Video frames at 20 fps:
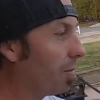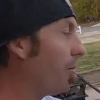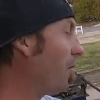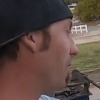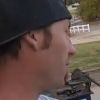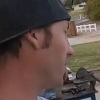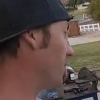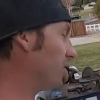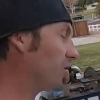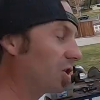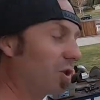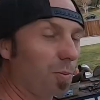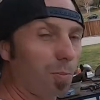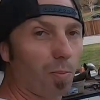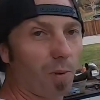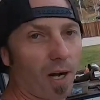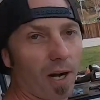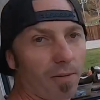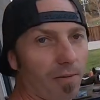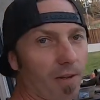them apart. I'll
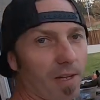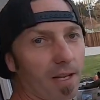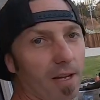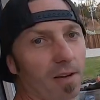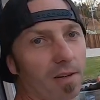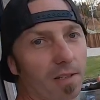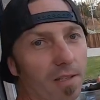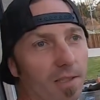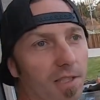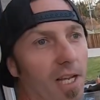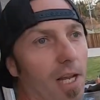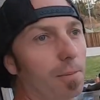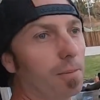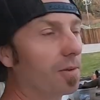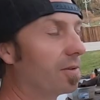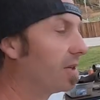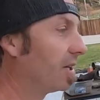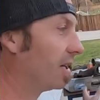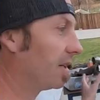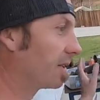spread everything out on the
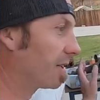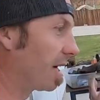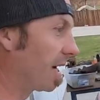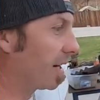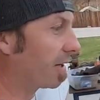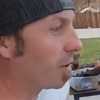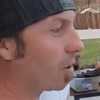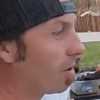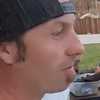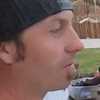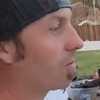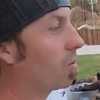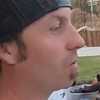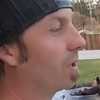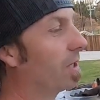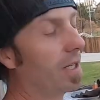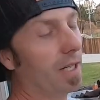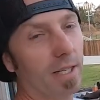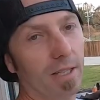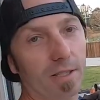table, kind of go over
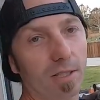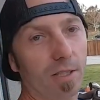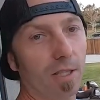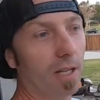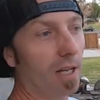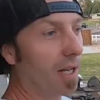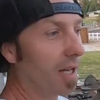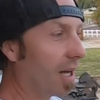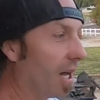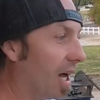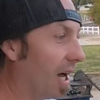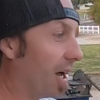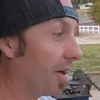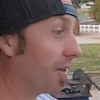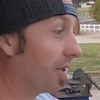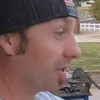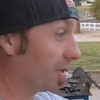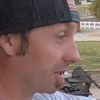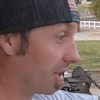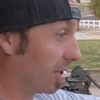what it is
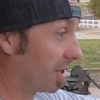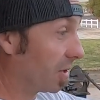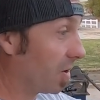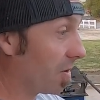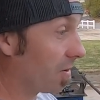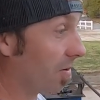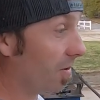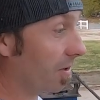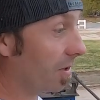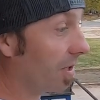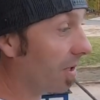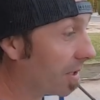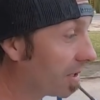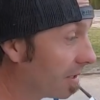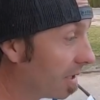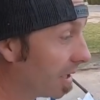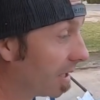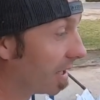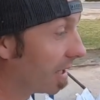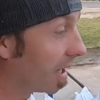that's gonna go under the hood
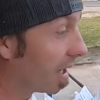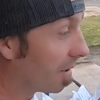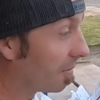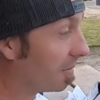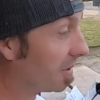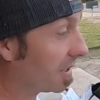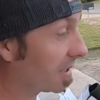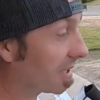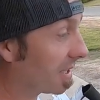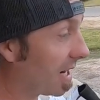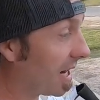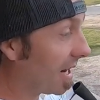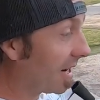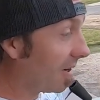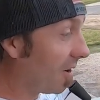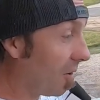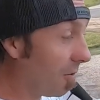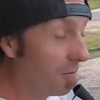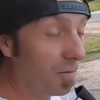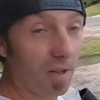of this guy,
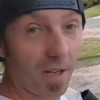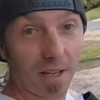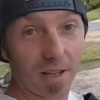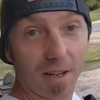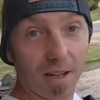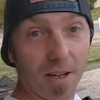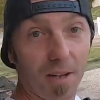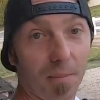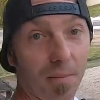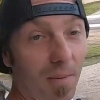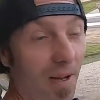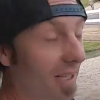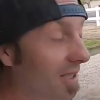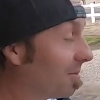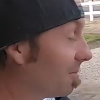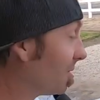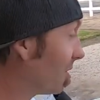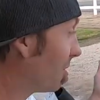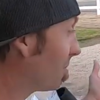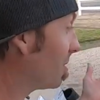and hopefully make
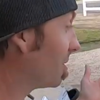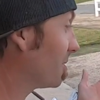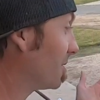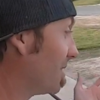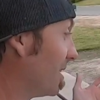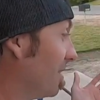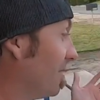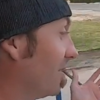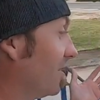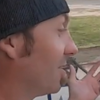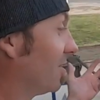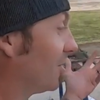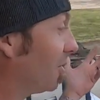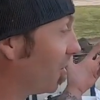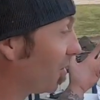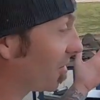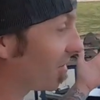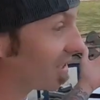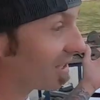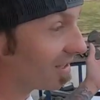some turbo sounds
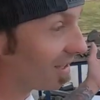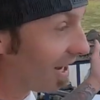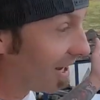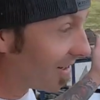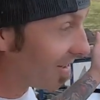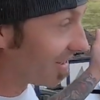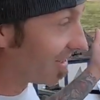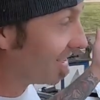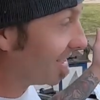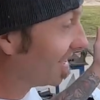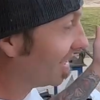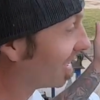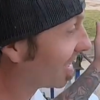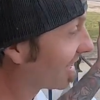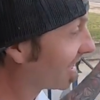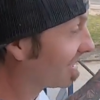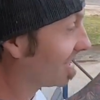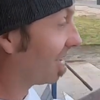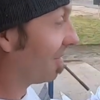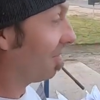sooner than later,
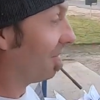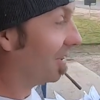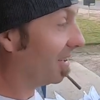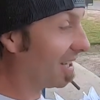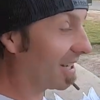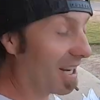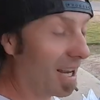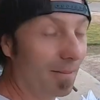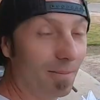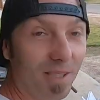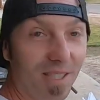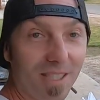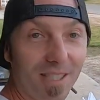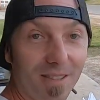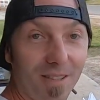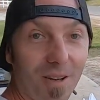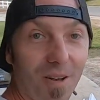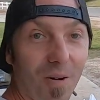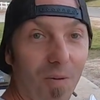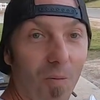because I feel like I'm just
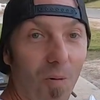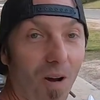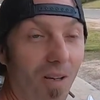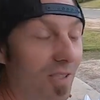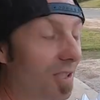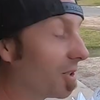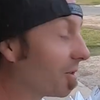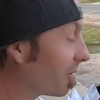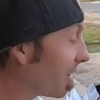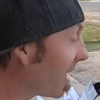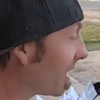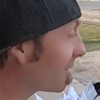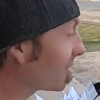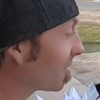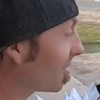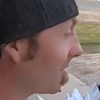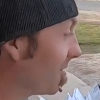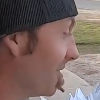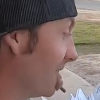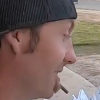watching grass
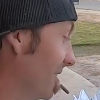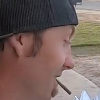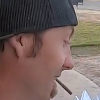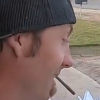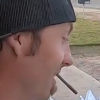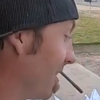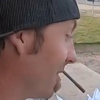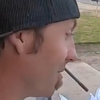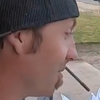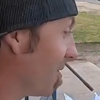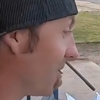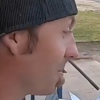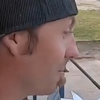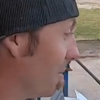grow and it's getting annoying.